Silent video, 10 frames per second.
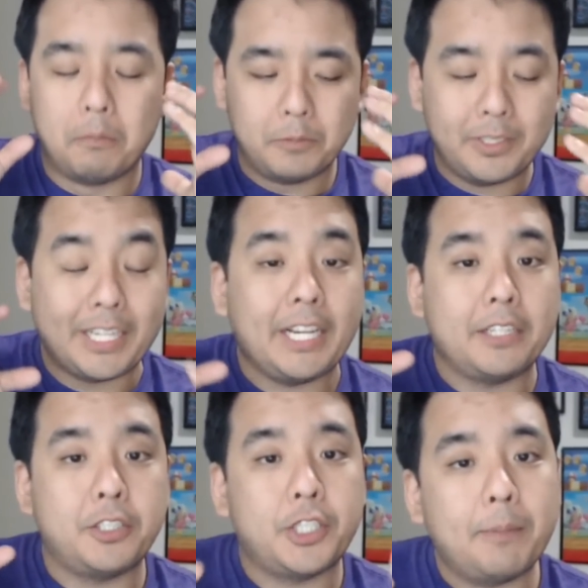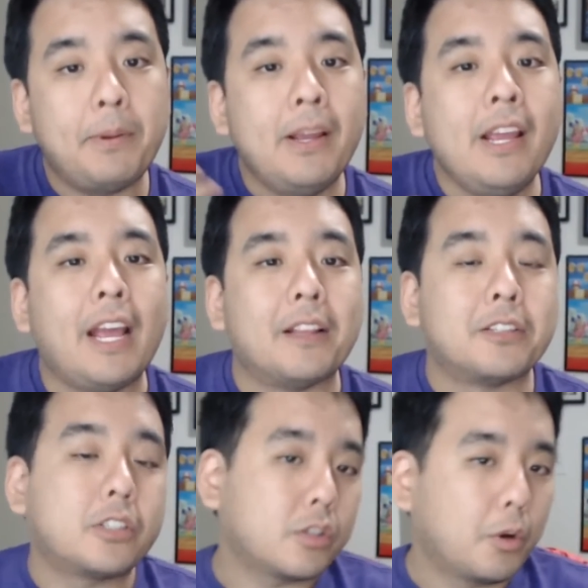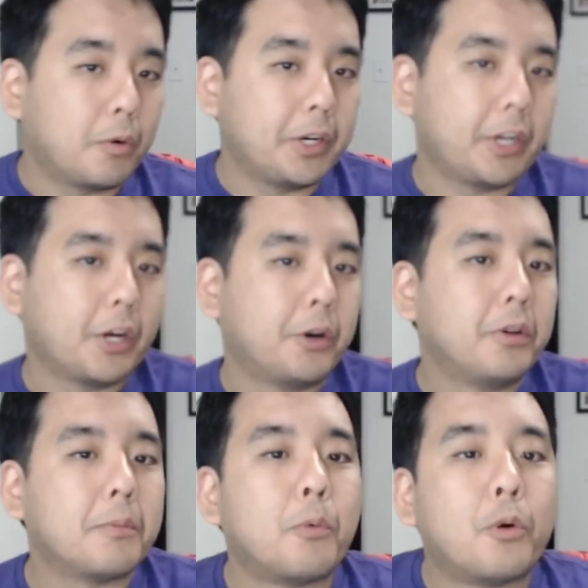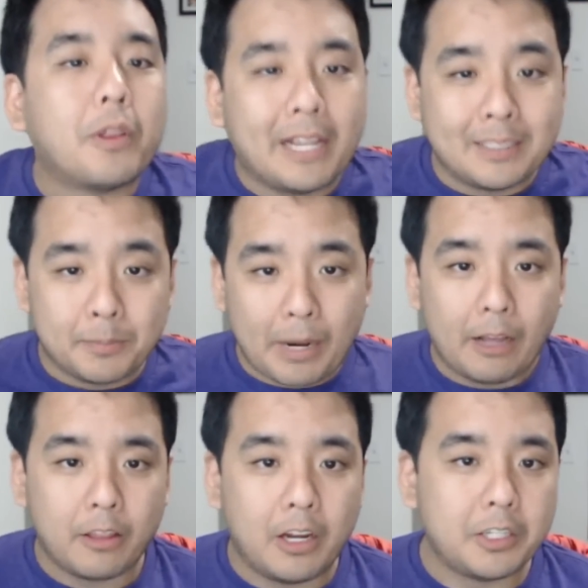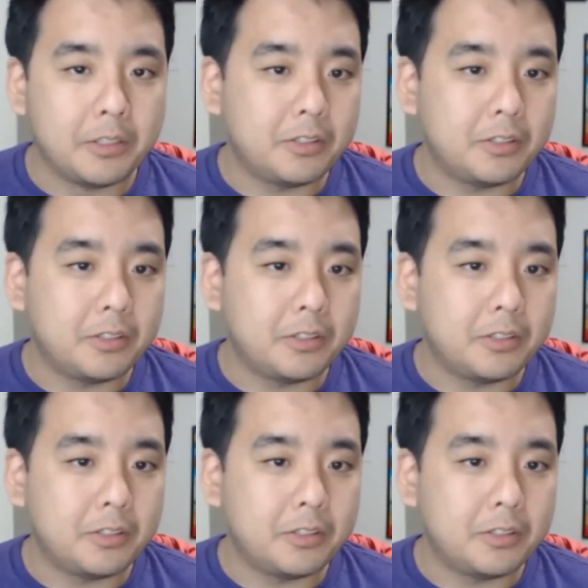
sinking ship, and the slower you go, the more that gets piled on you.